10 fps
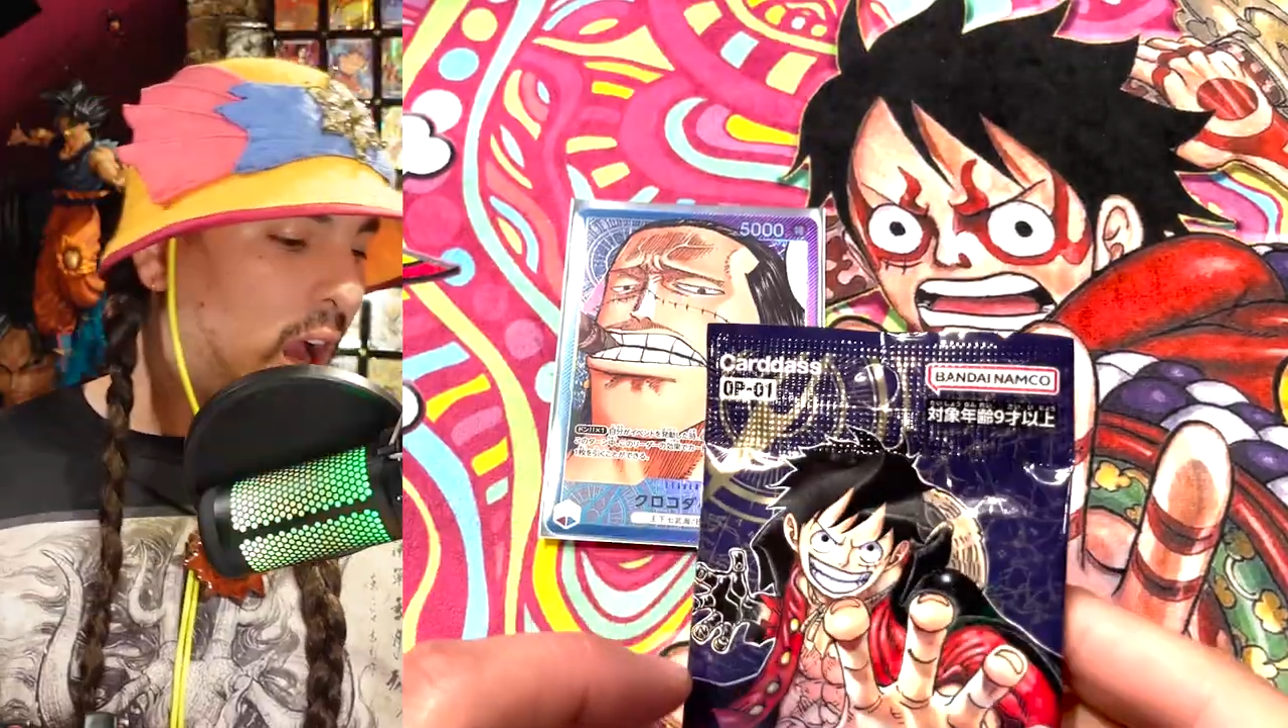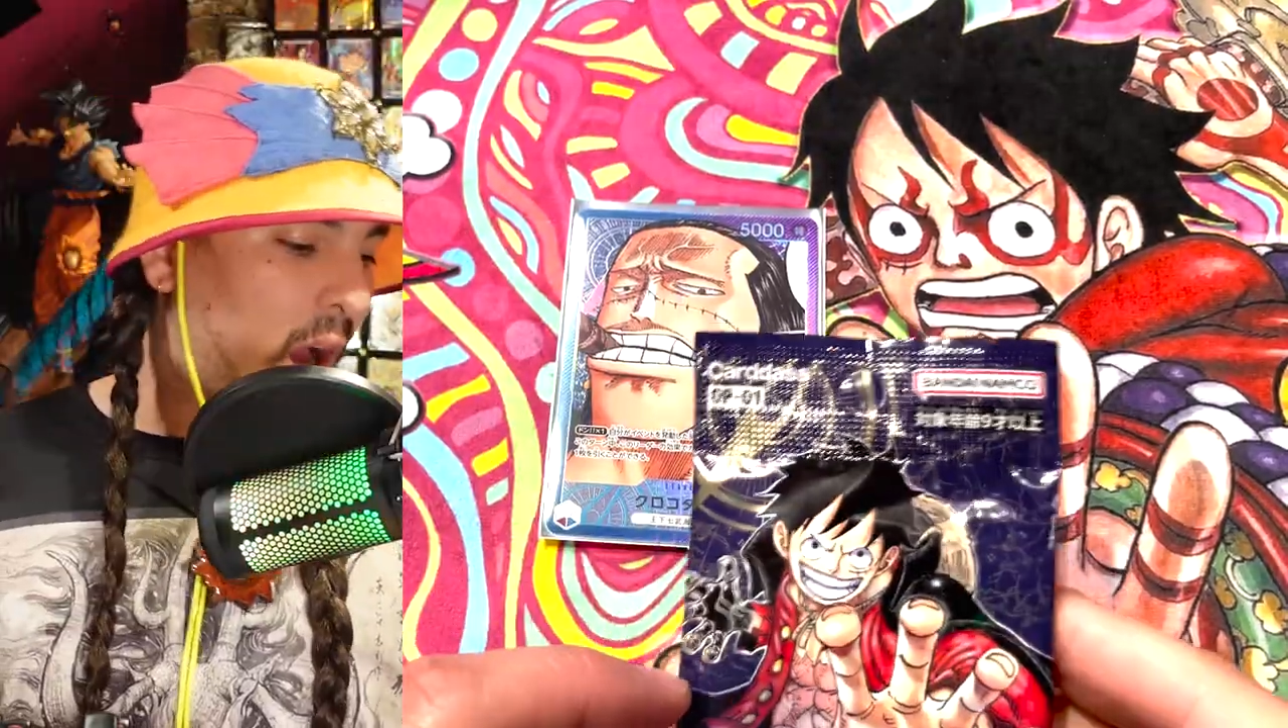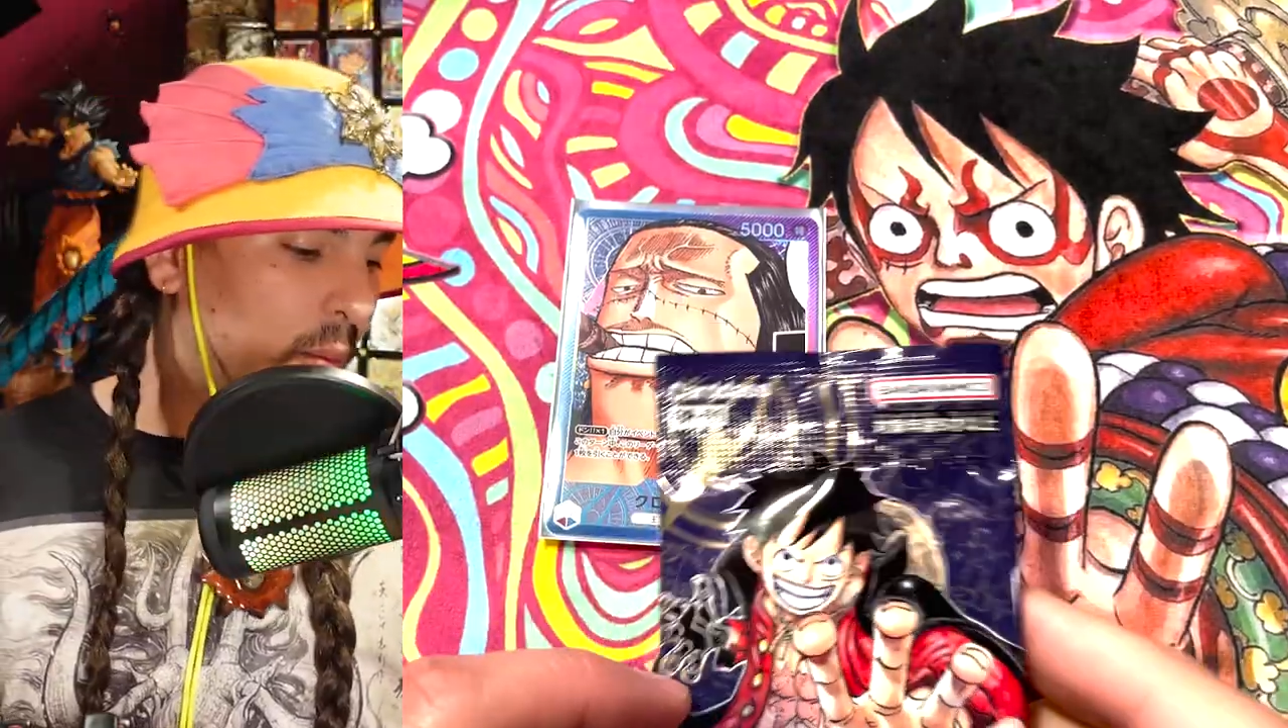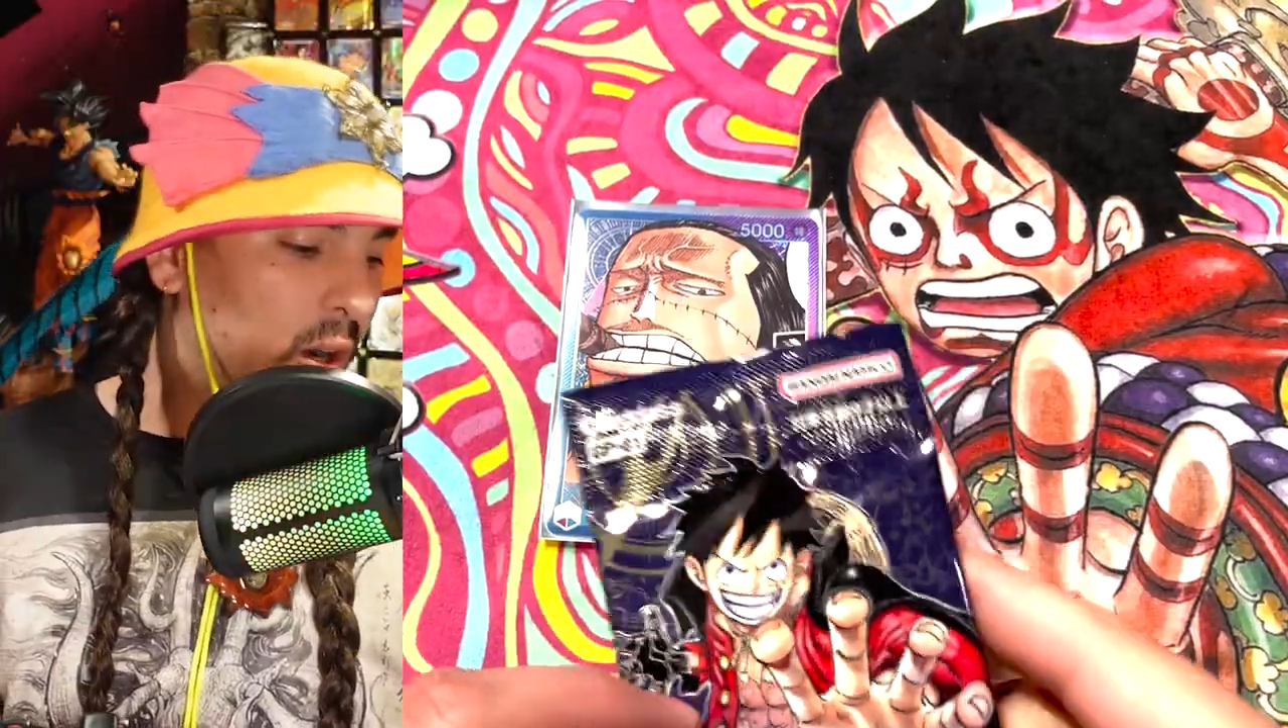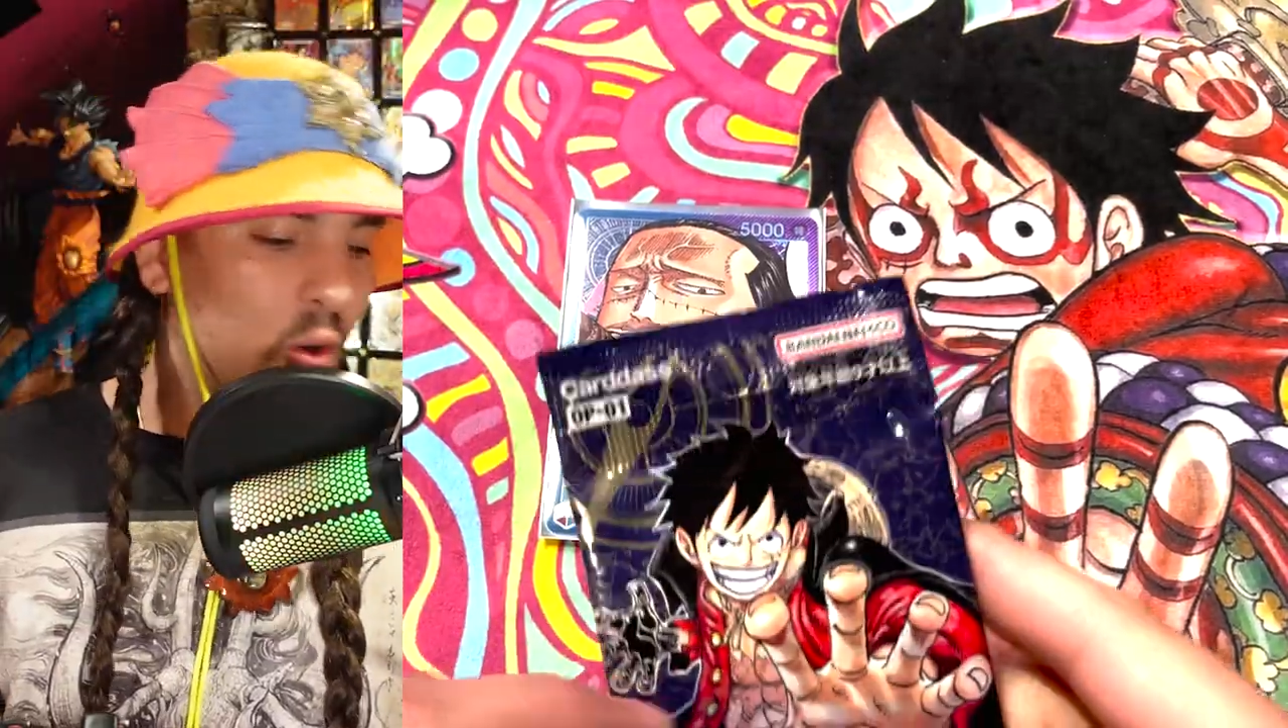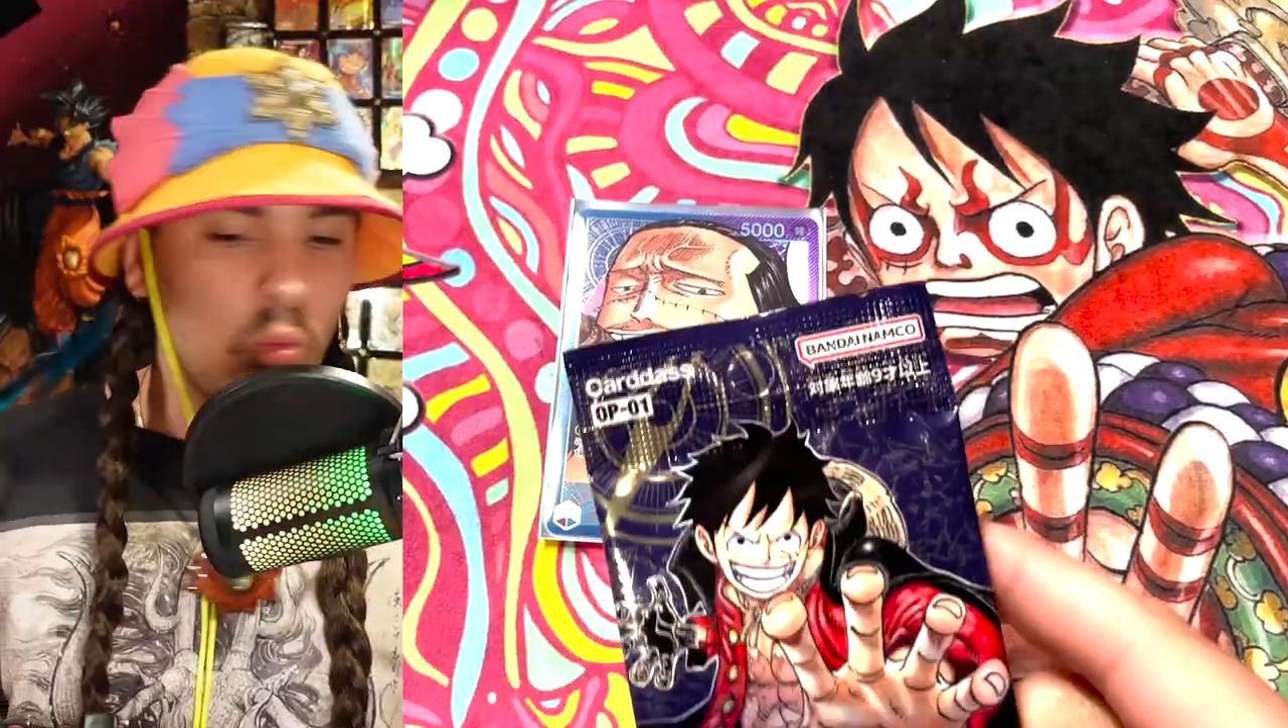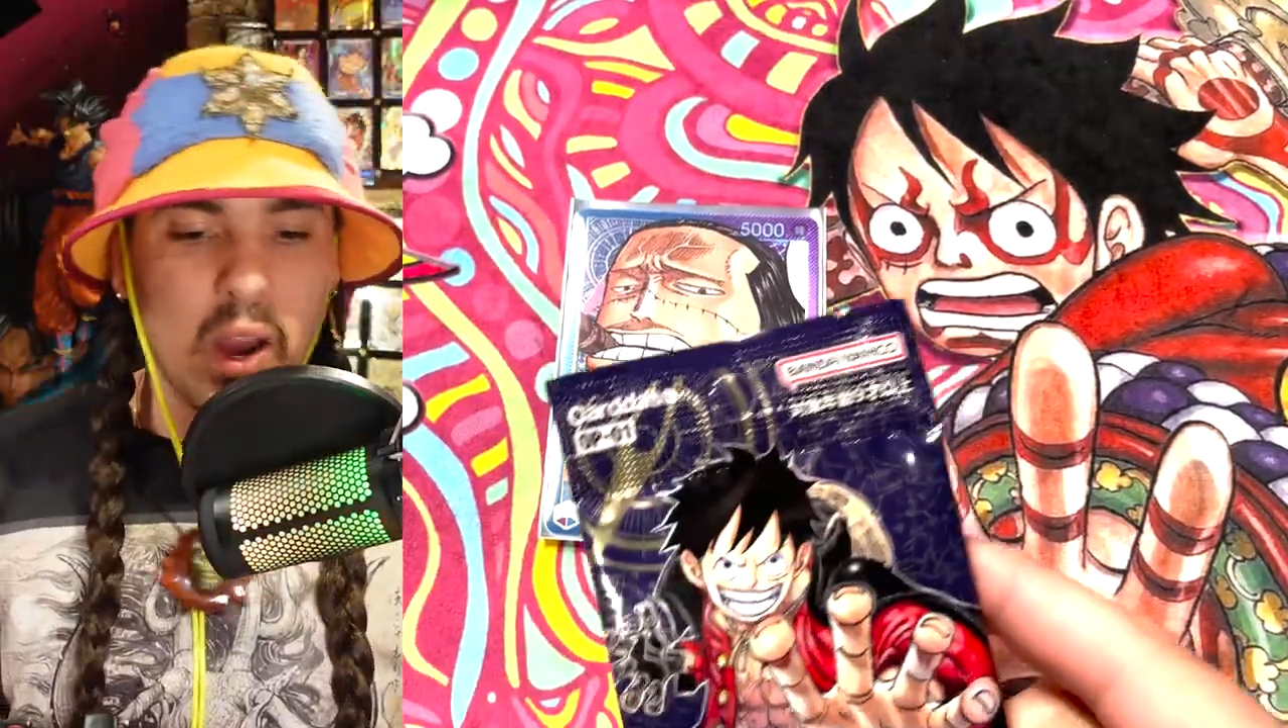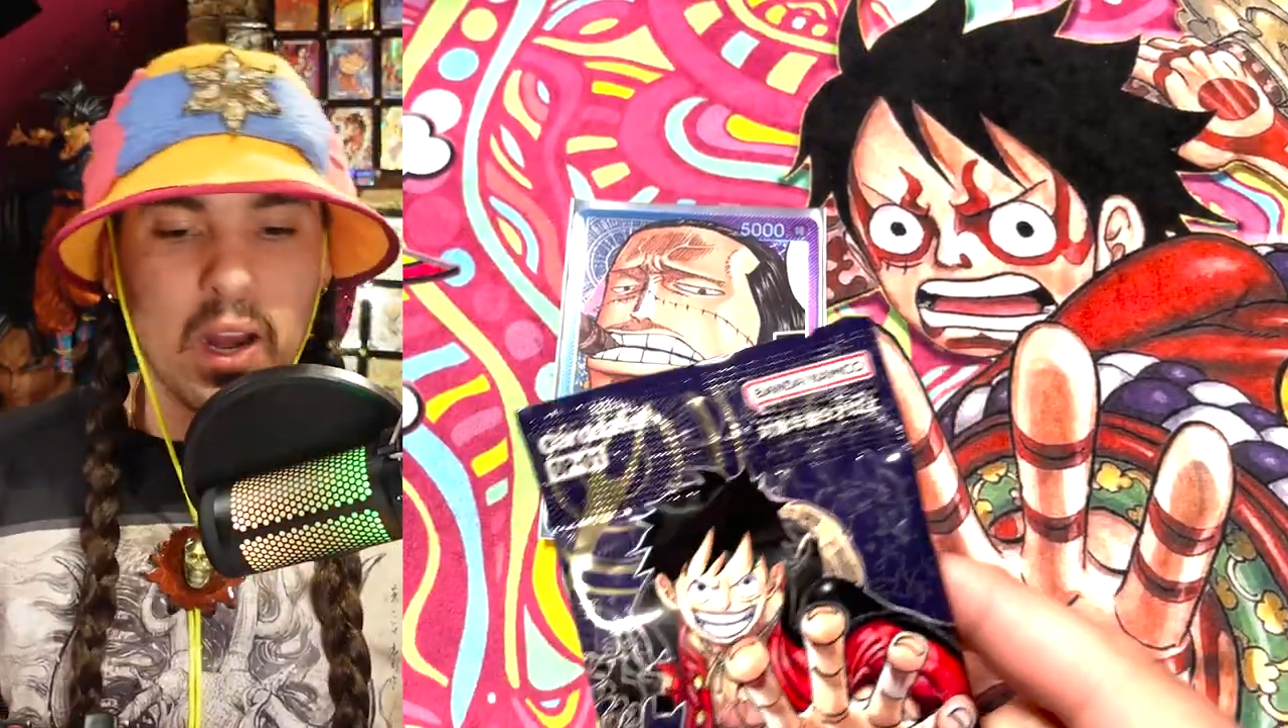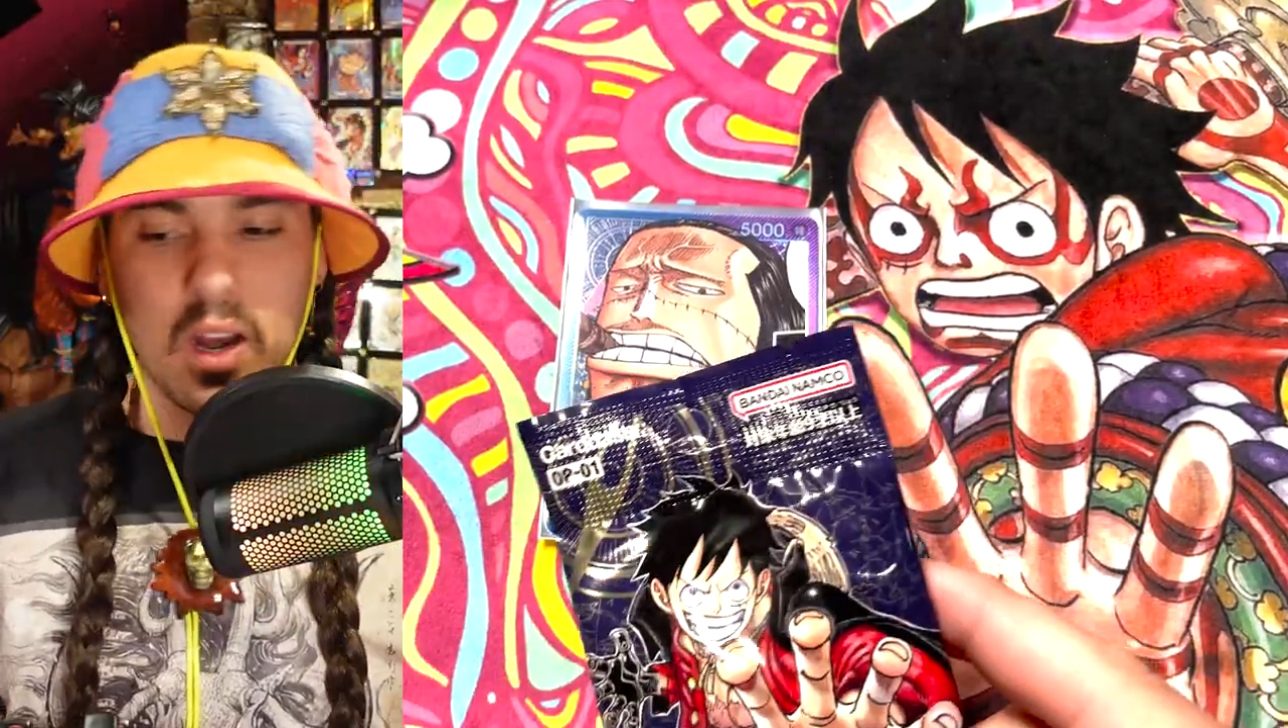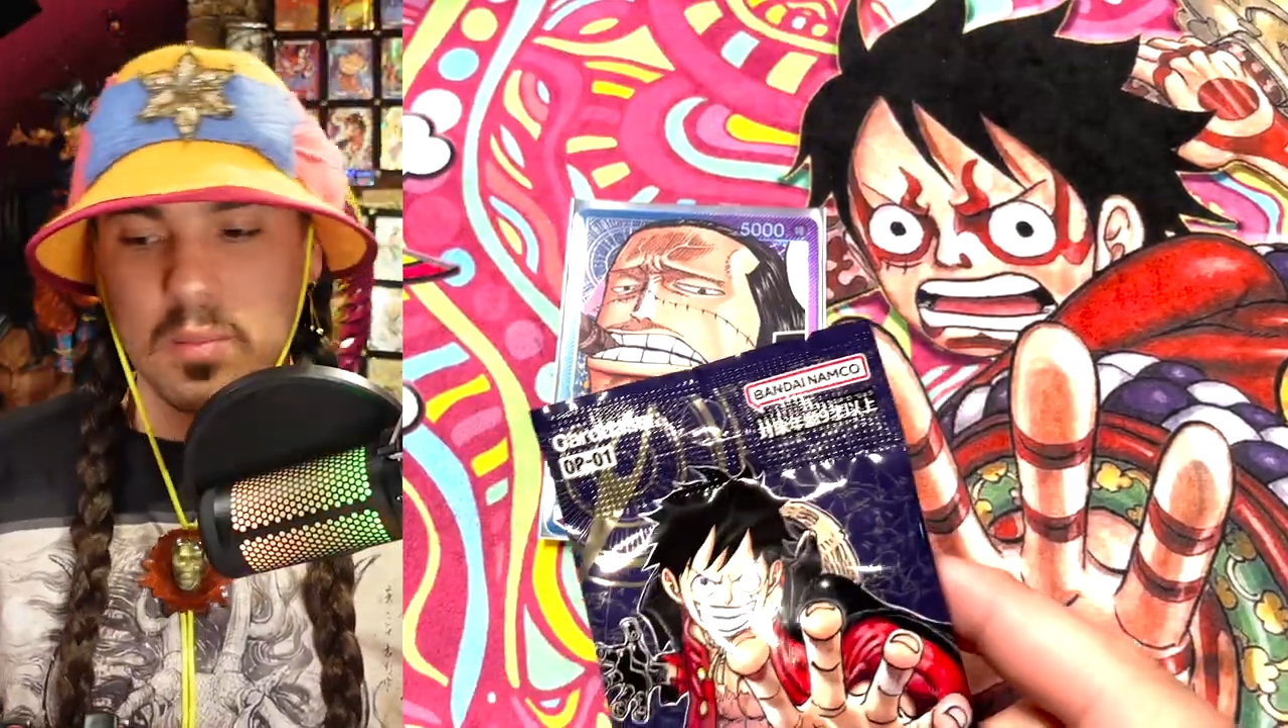I'm gonna
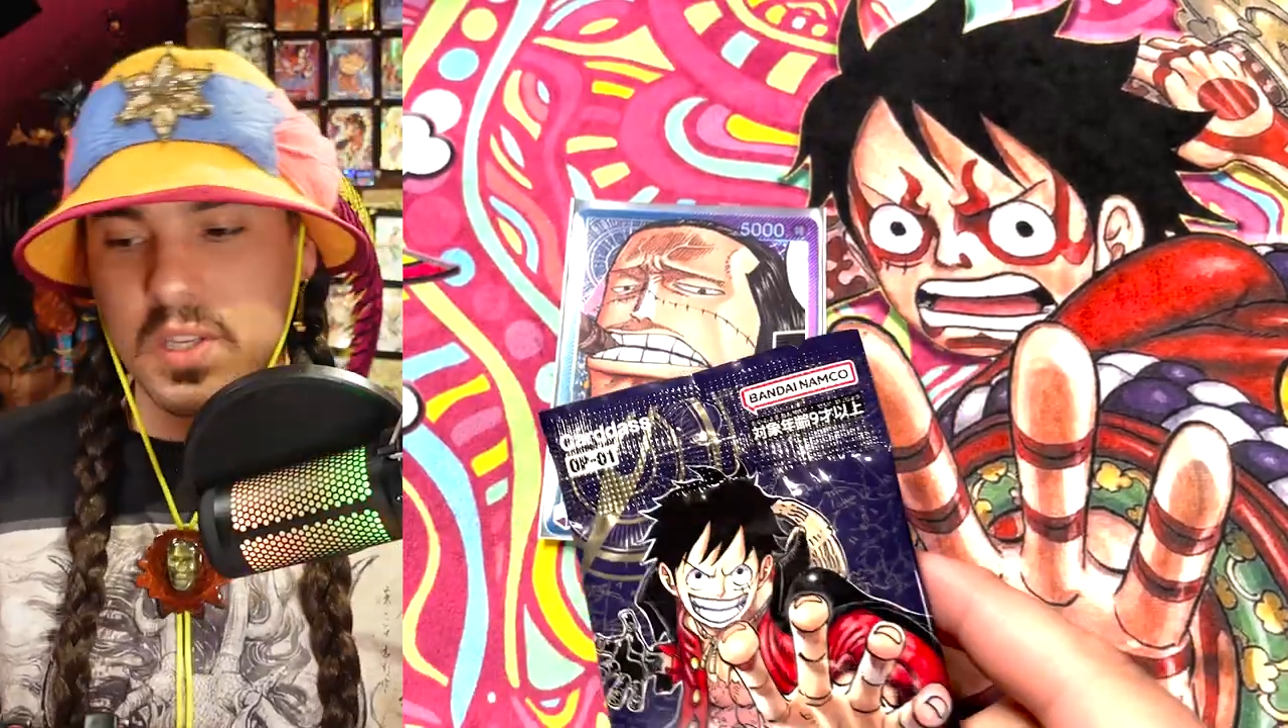write on